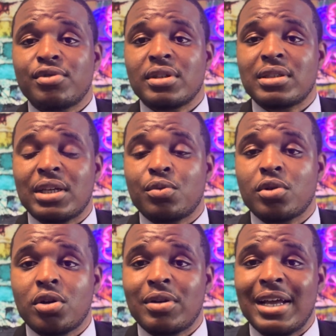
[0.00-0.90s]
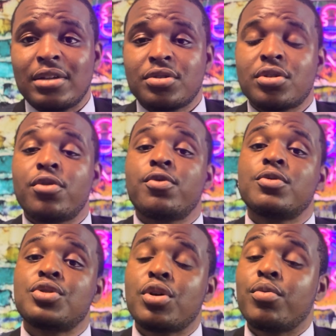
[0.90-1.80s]
estate will go down so
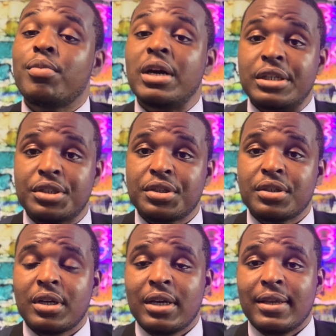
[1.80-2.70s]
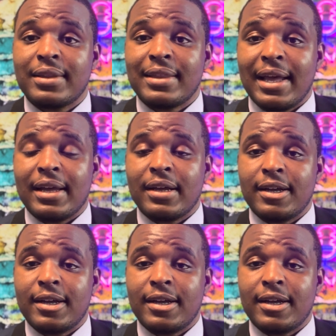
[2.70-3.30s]
much that